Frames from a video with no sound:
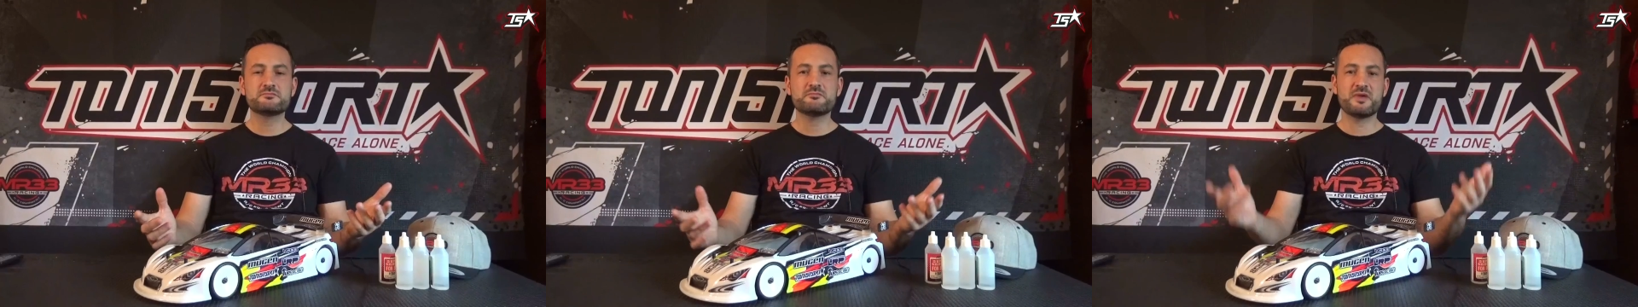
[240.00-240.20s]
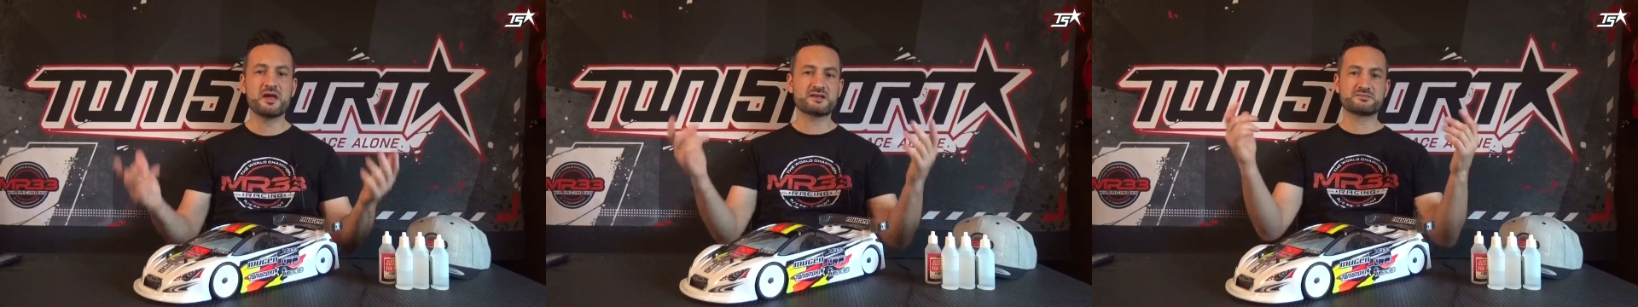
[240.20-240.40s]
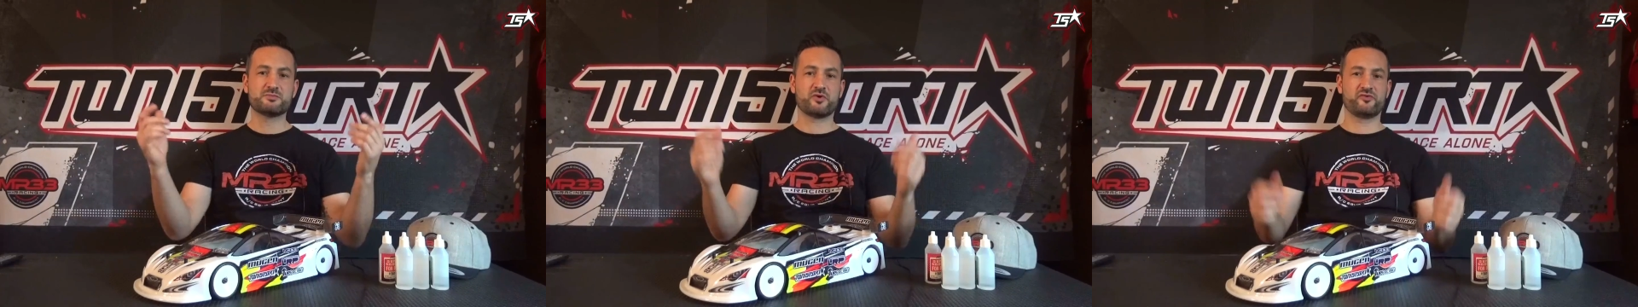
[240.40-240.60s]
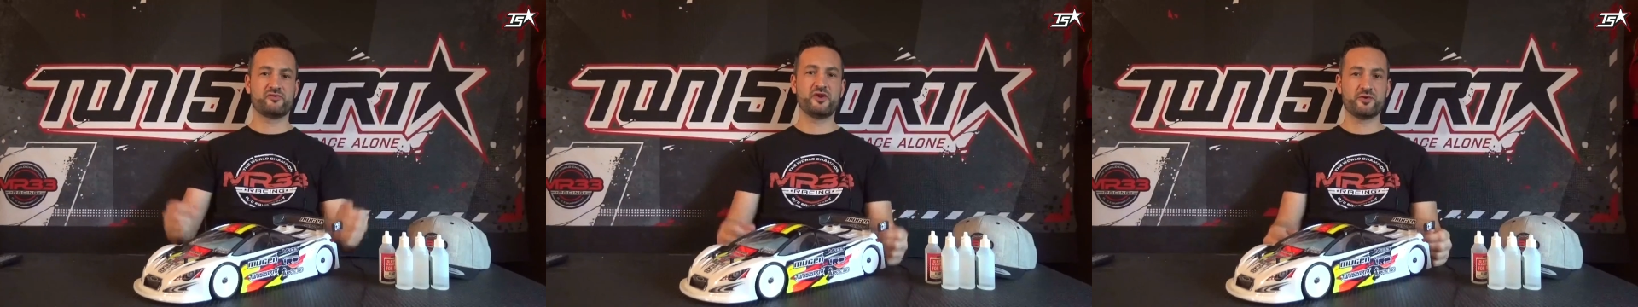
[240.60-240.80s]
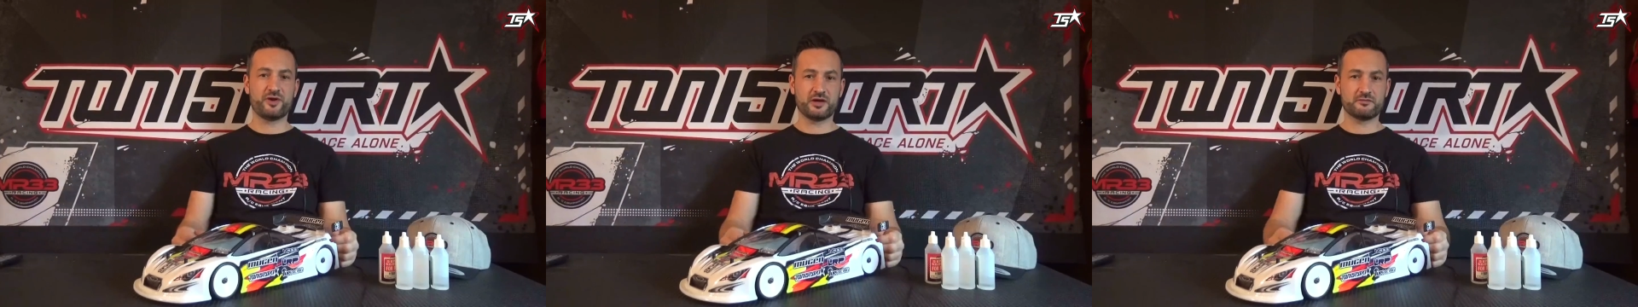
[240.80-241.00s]
makes more
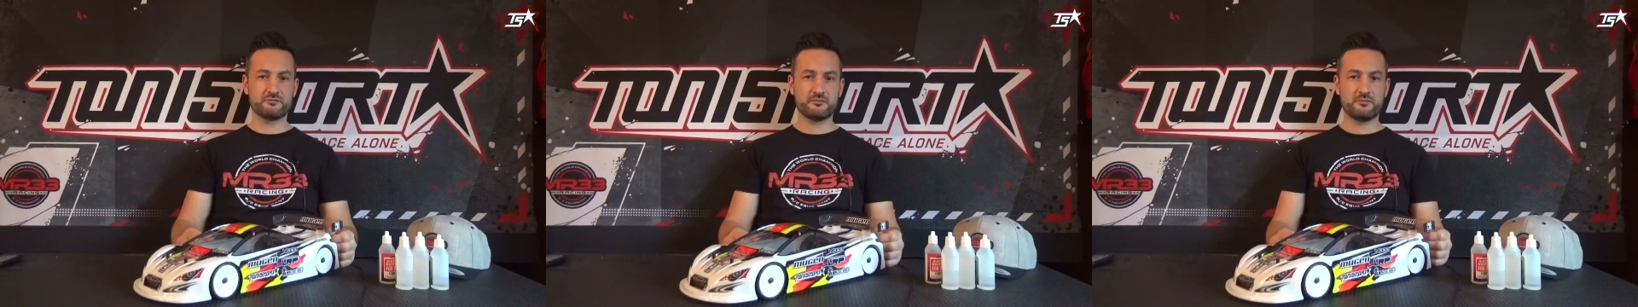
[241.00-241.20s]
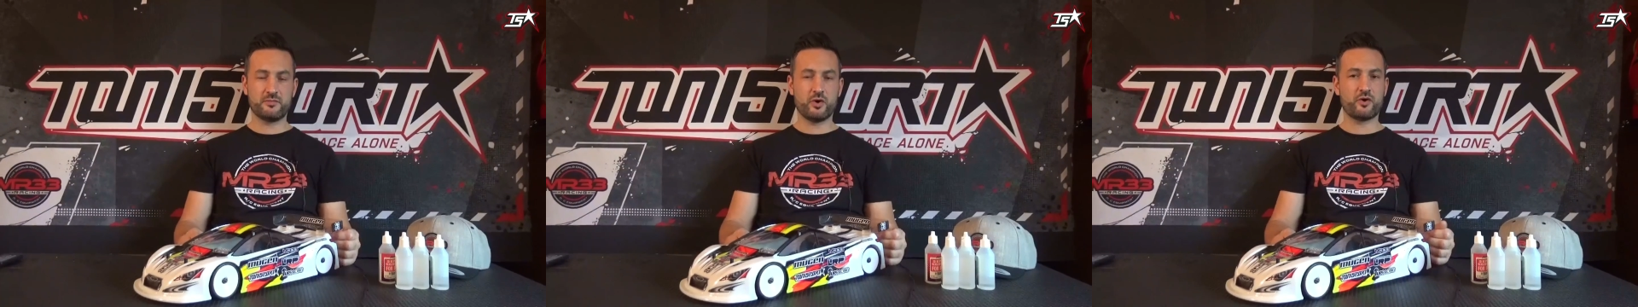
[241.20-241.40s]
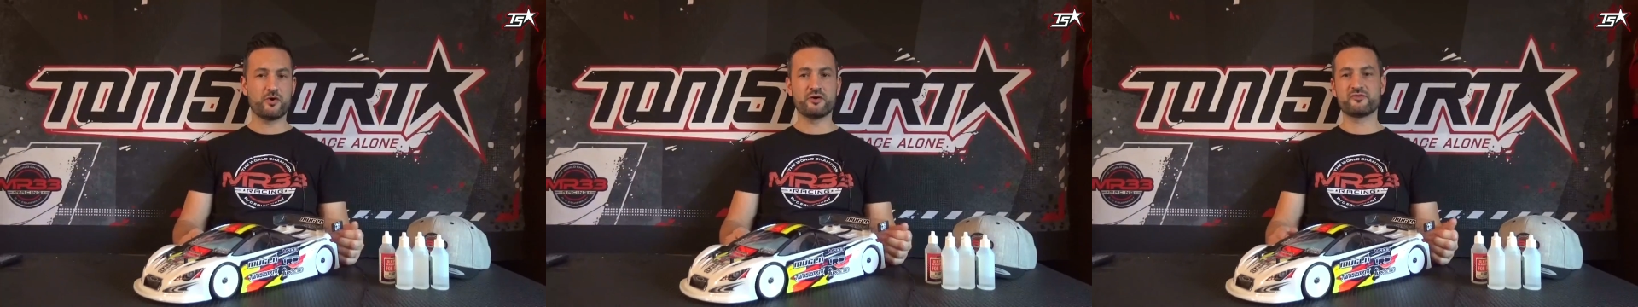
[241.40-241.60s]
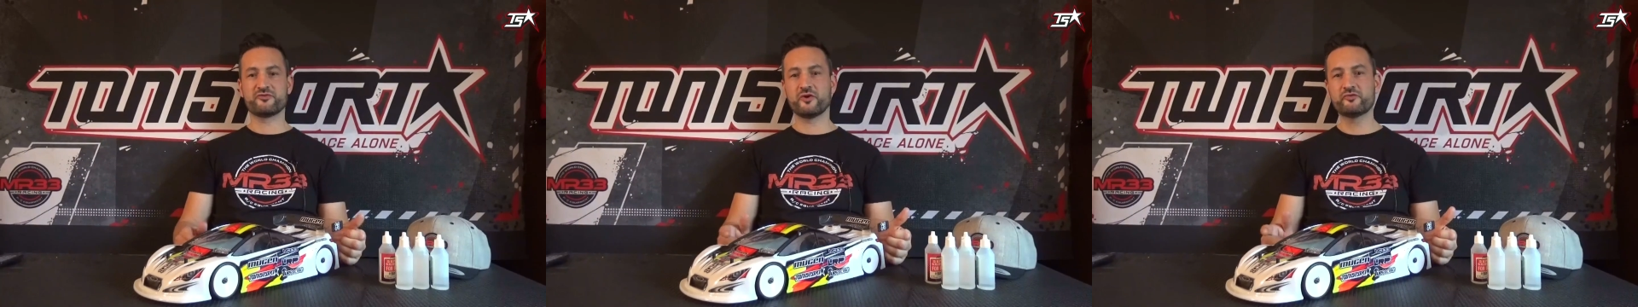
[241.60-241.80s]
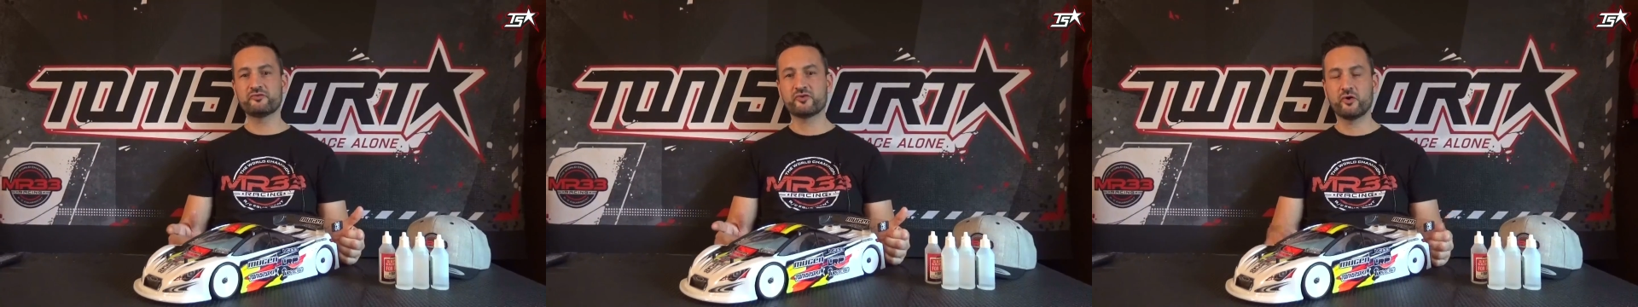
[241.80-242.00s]
steering, or a
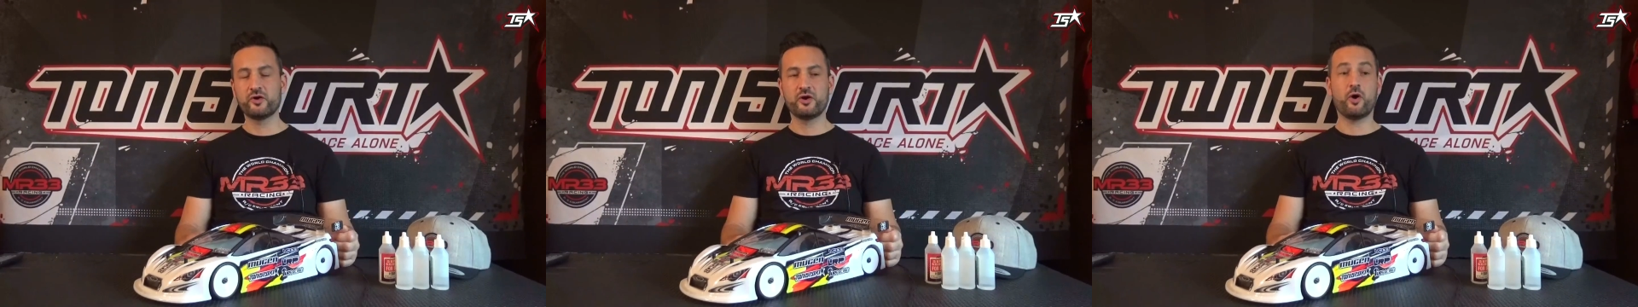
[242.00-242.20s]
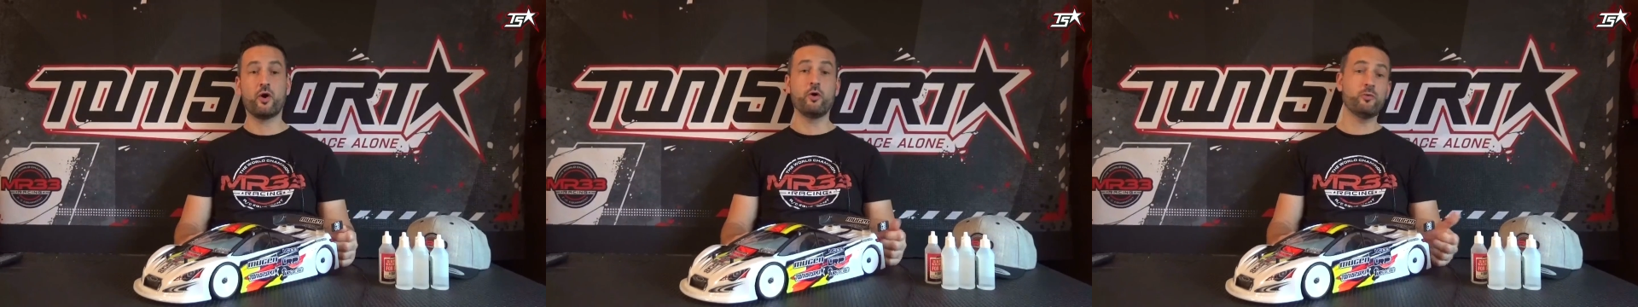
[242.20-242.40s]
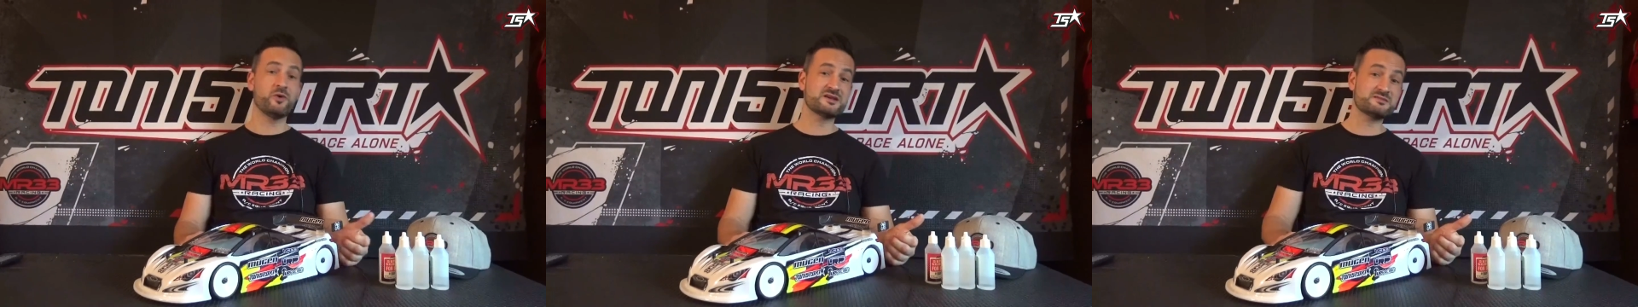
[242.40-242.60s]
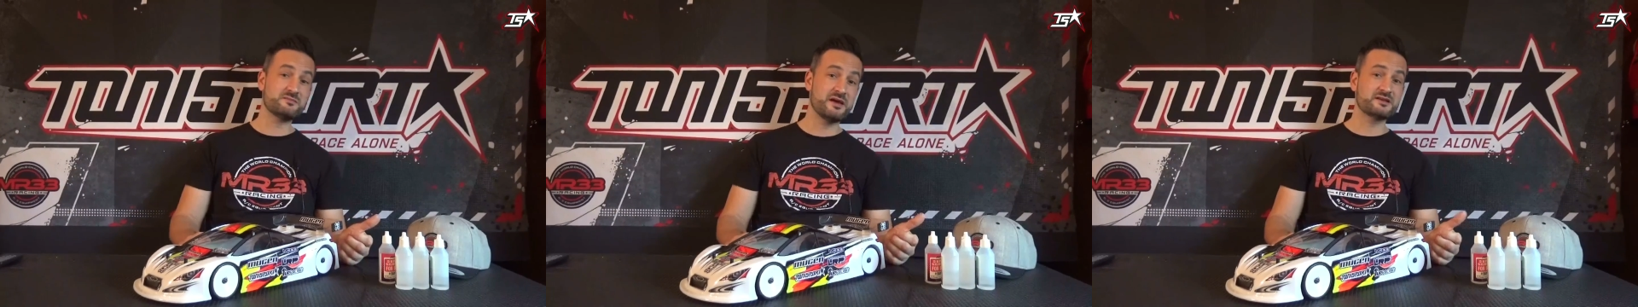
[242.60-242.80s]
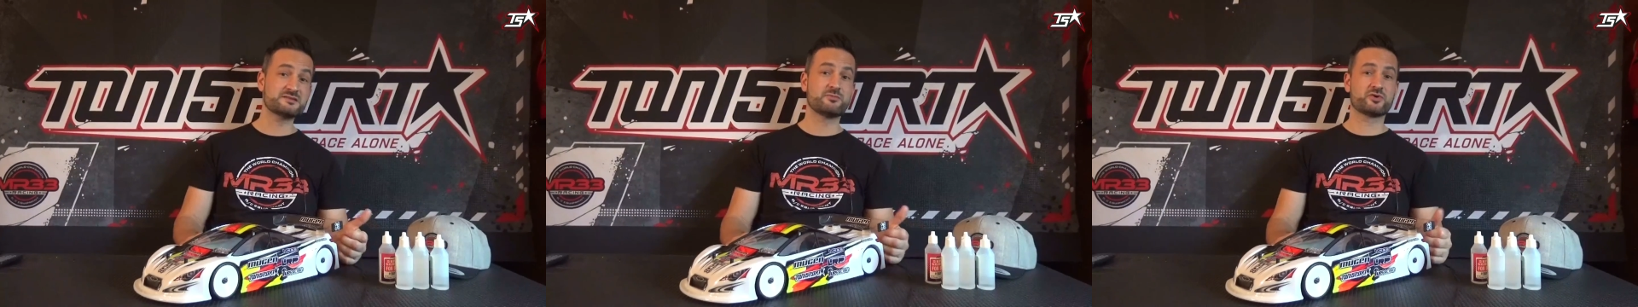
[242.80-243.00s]
soft oil always
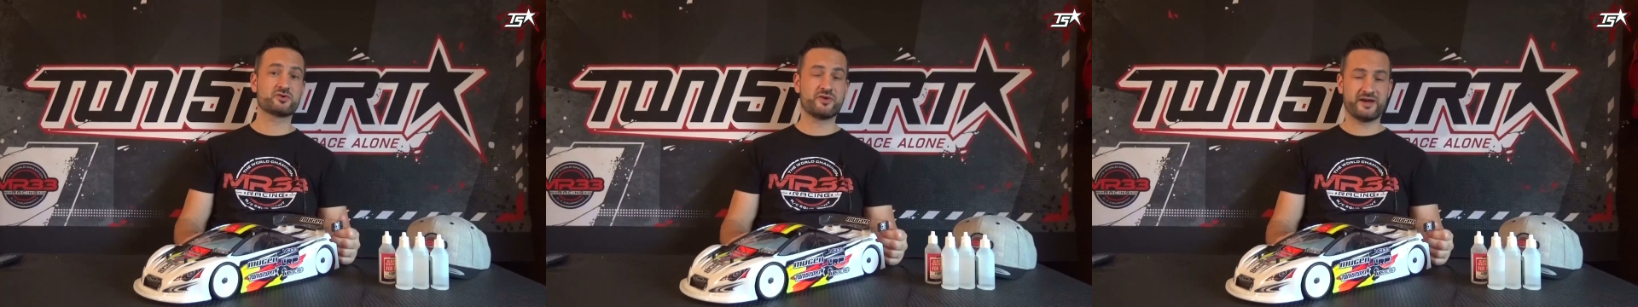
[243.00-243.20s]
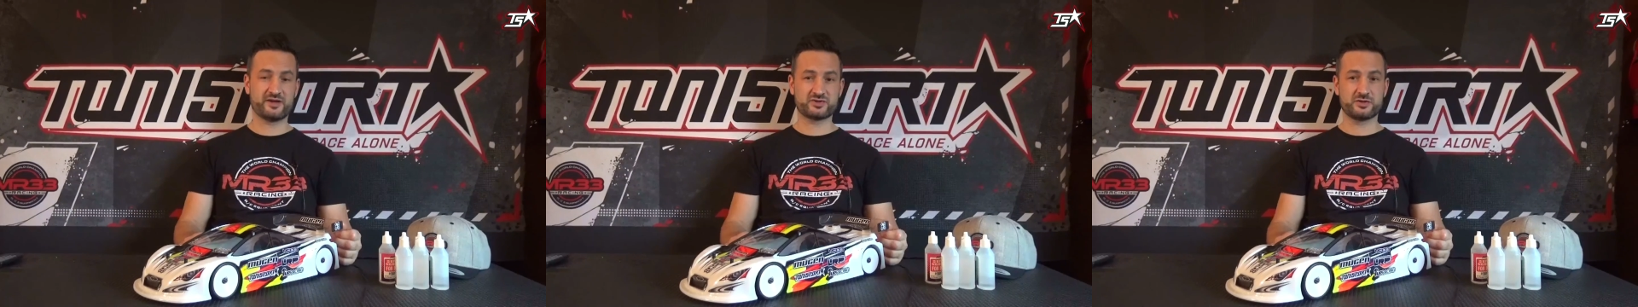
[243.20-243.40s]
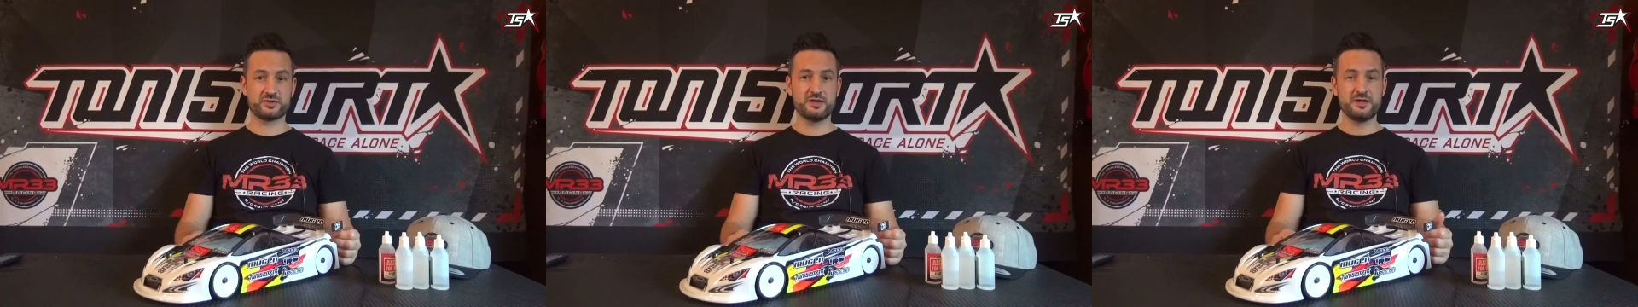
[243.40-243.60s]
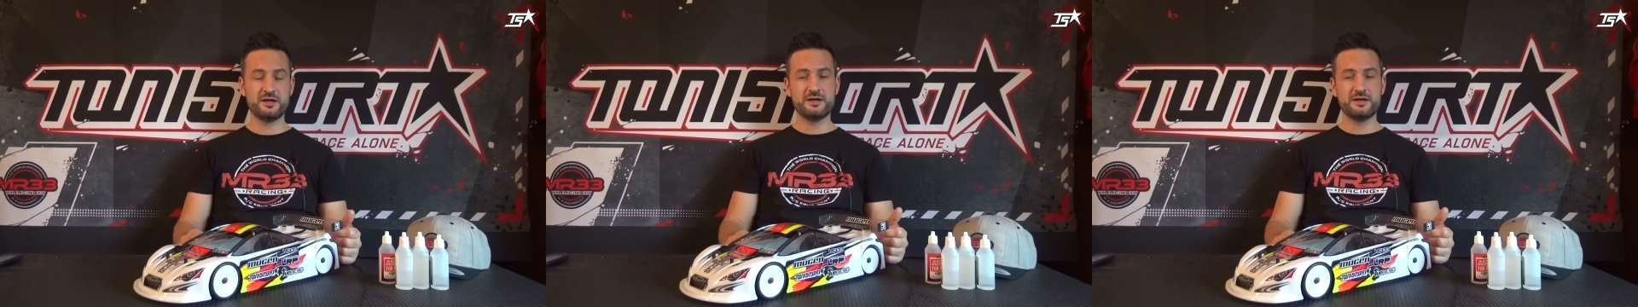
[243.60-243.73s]
makes more traction.